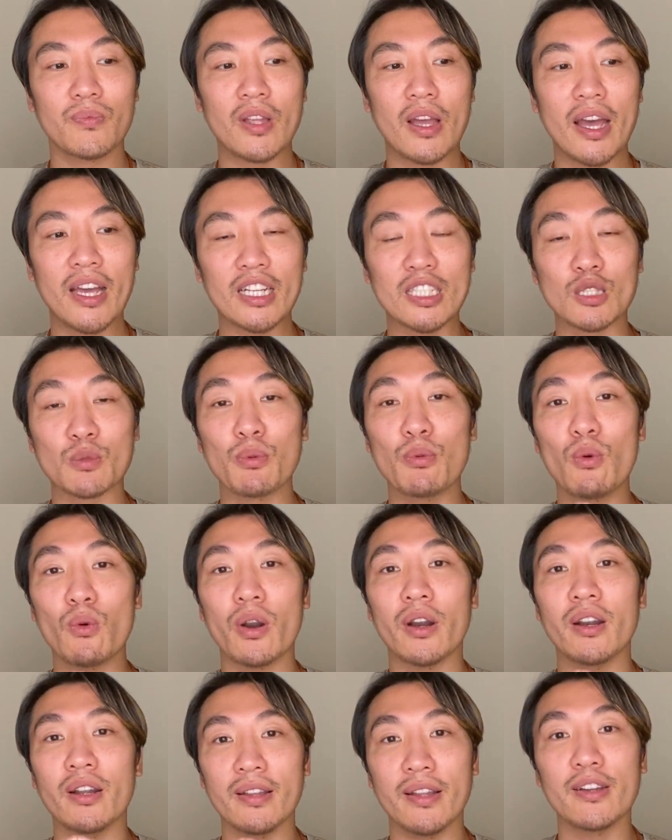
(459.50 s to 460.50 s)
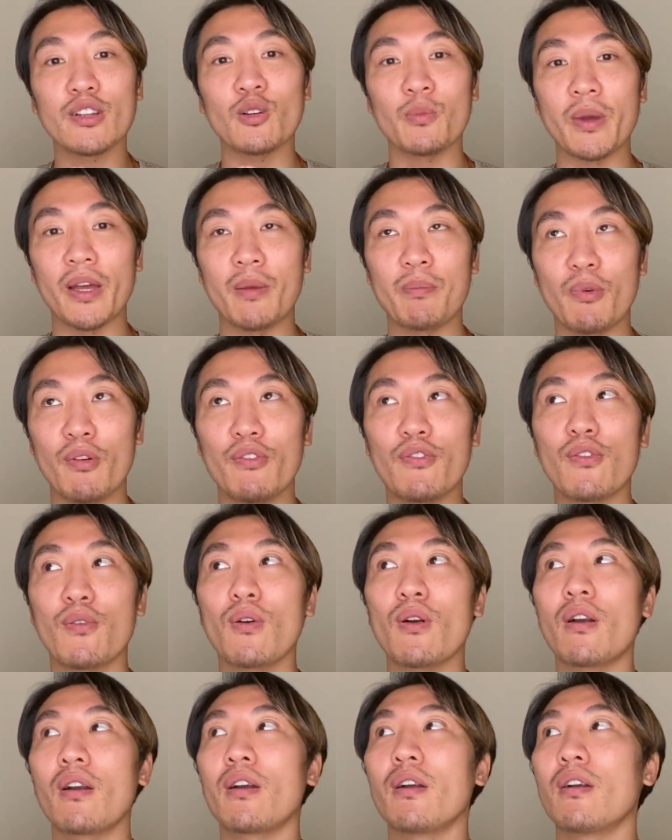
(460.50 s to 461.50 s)
explore a little bit
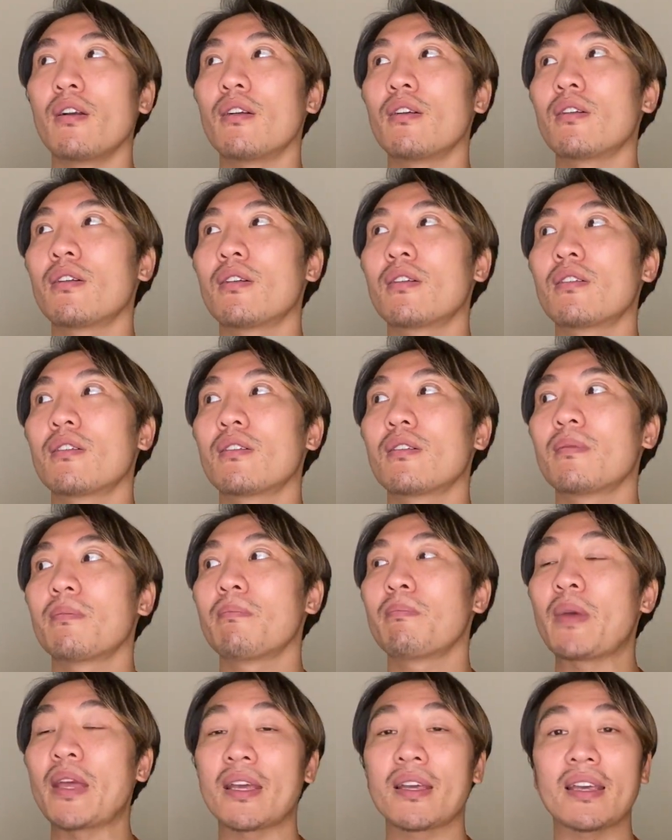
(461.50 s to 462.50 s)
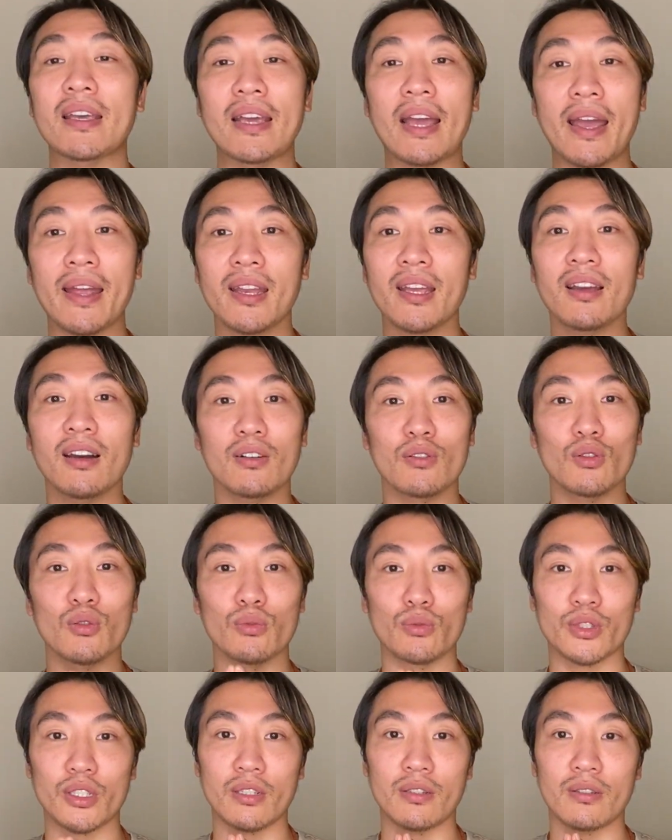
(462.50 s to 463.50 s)
before making any
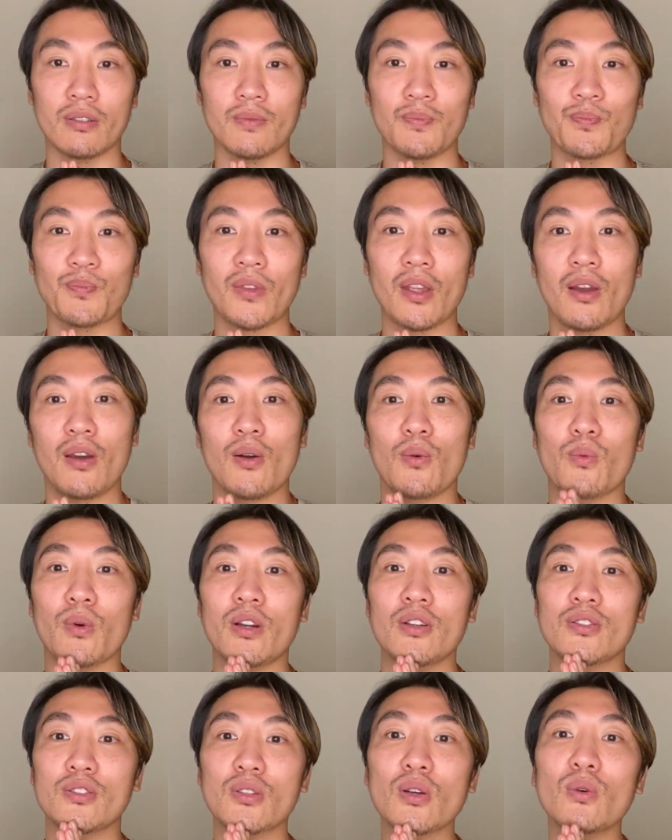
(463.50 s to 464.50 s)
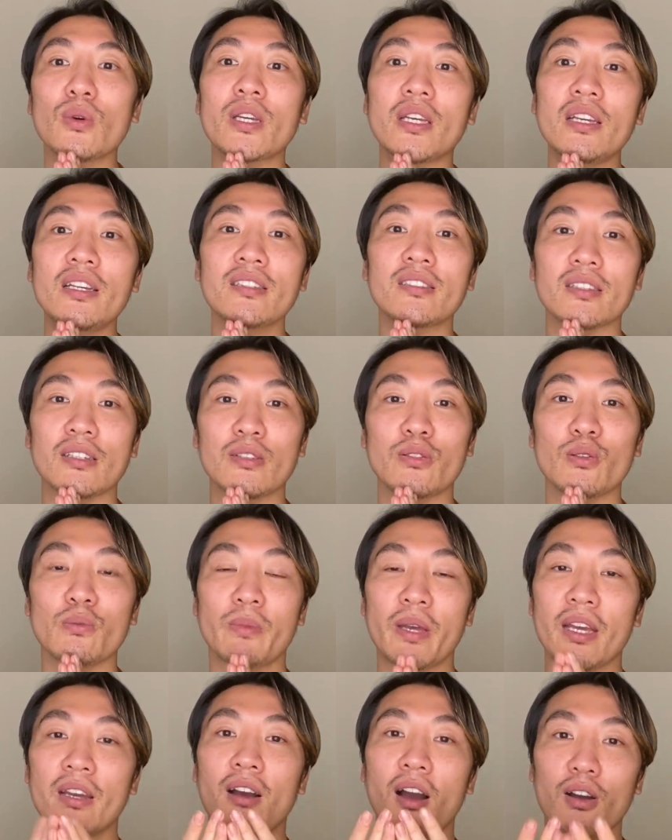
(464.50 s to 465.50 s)
conclusion. We're so easy to
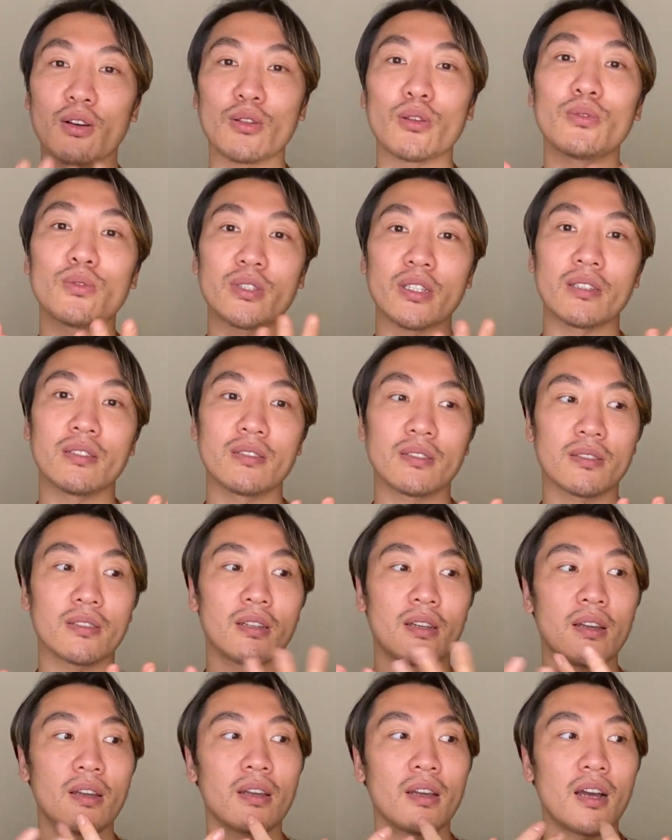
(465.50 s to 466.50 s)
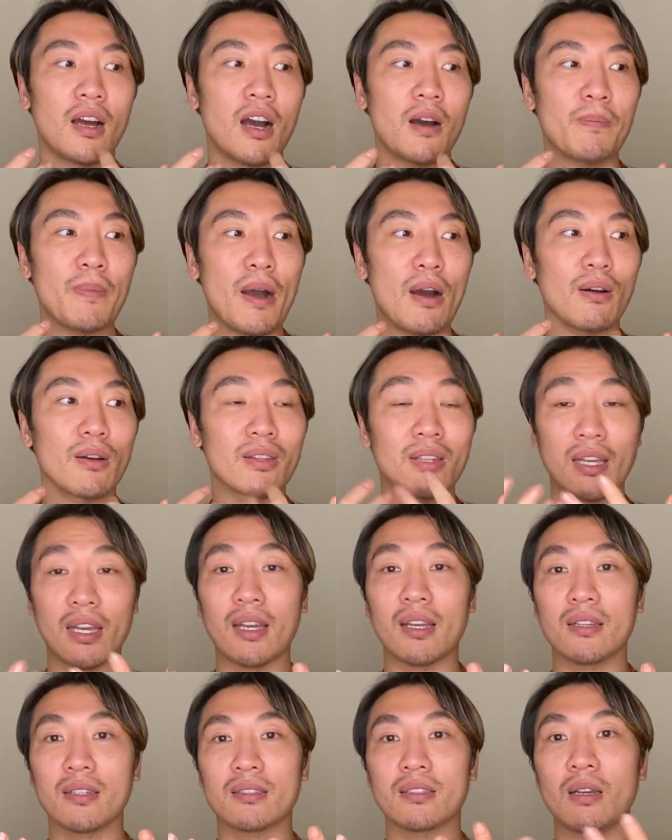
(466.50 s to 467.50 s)
make conclusions about
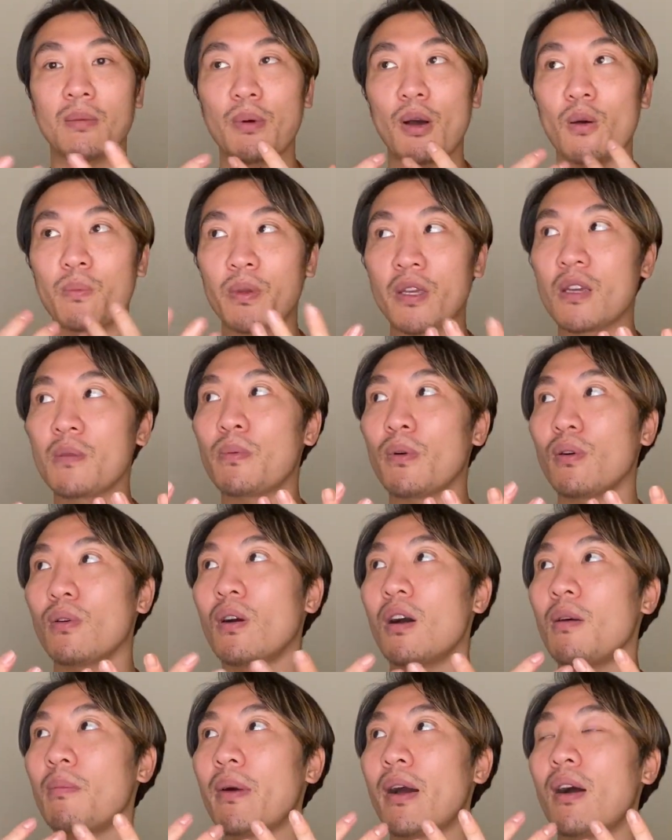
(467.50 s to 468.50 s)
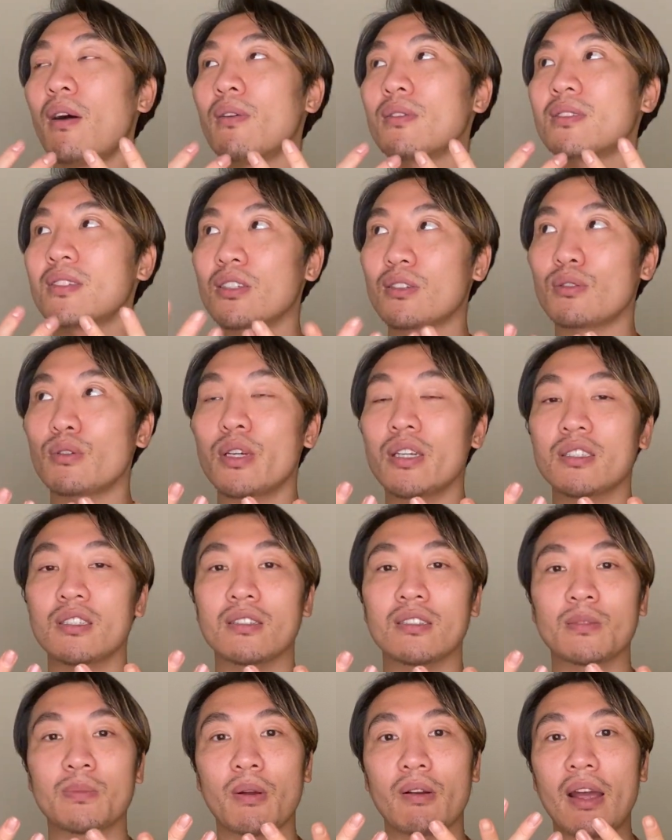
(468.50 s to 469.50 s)
things, about people, about
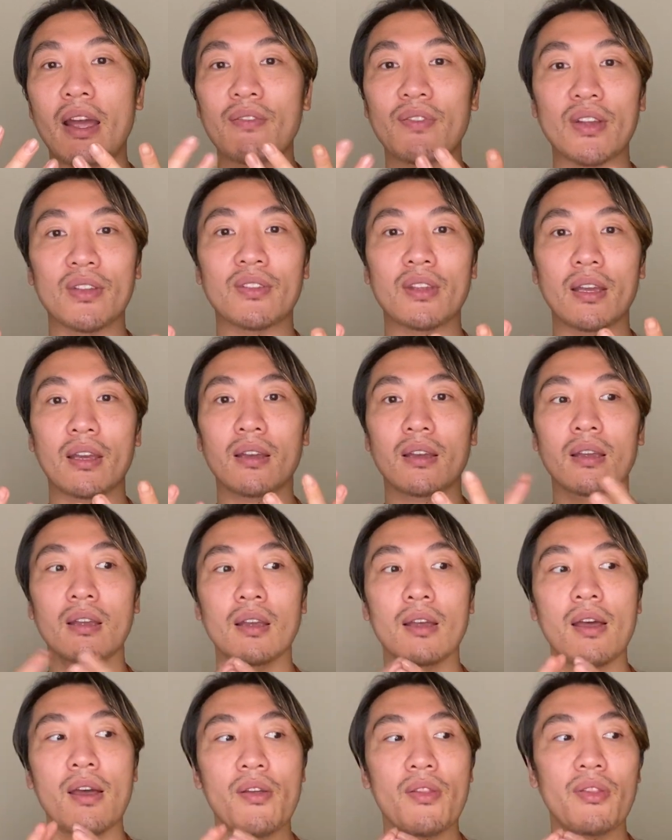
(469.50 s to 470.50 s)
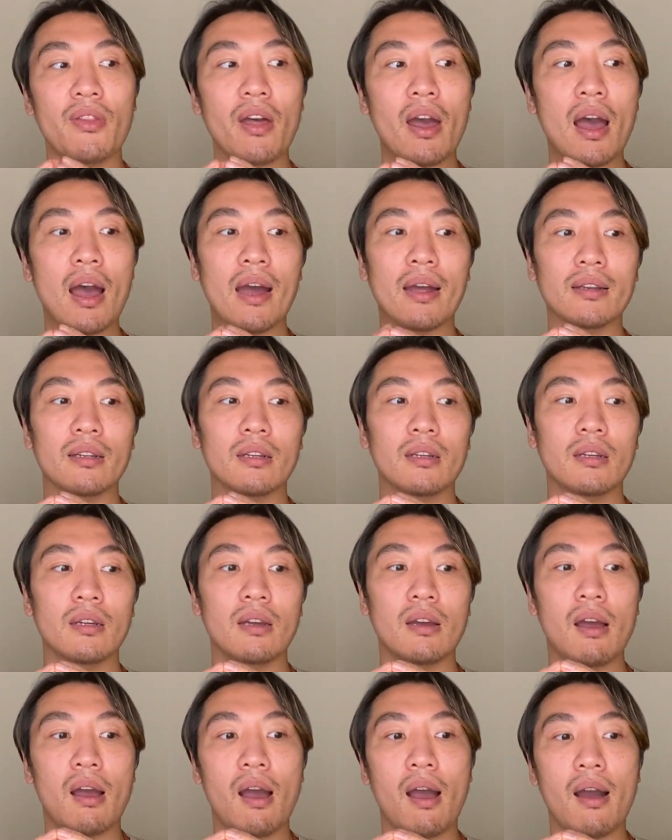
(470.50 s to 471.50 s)
situations, about everything, that
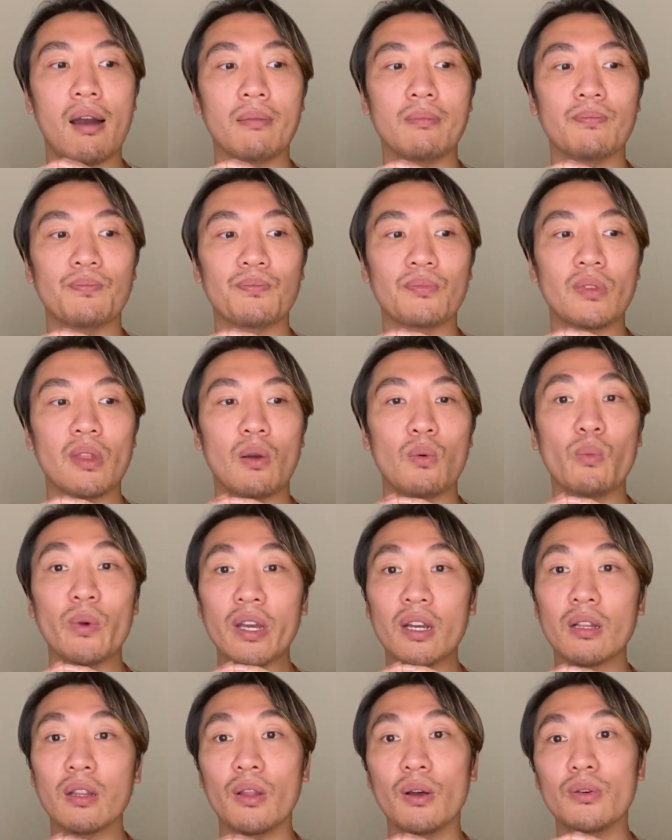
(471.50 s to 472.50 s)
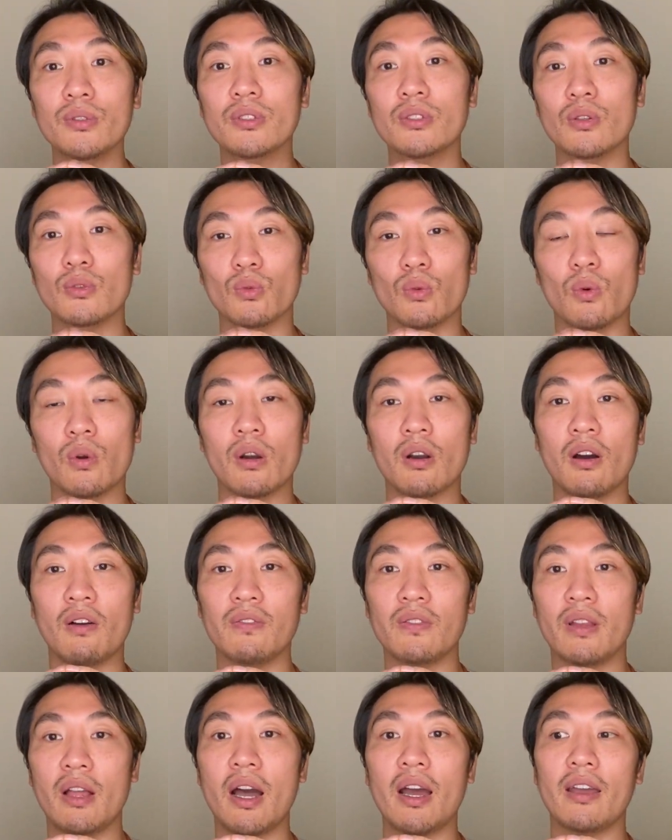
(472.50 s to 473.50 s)
we close the door
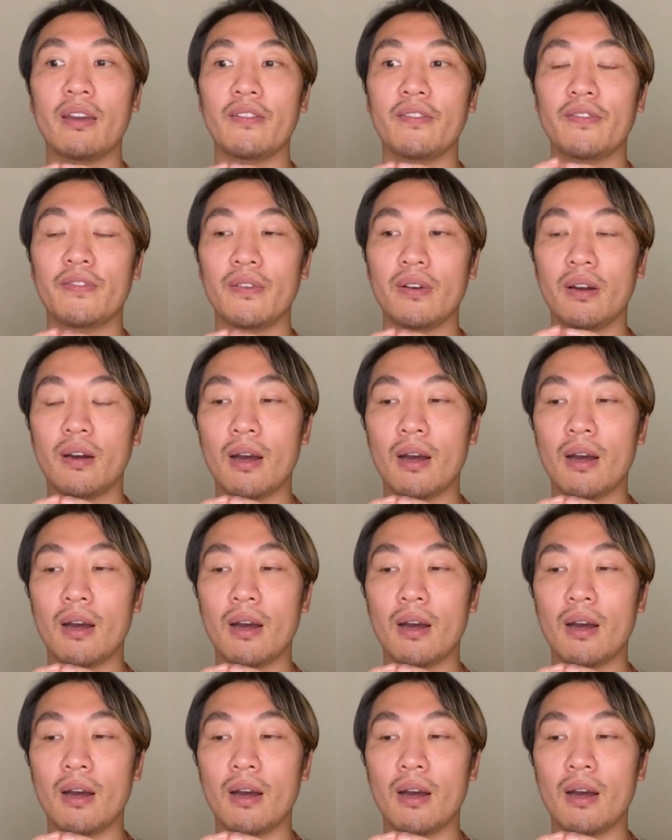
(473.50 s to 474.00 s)
of life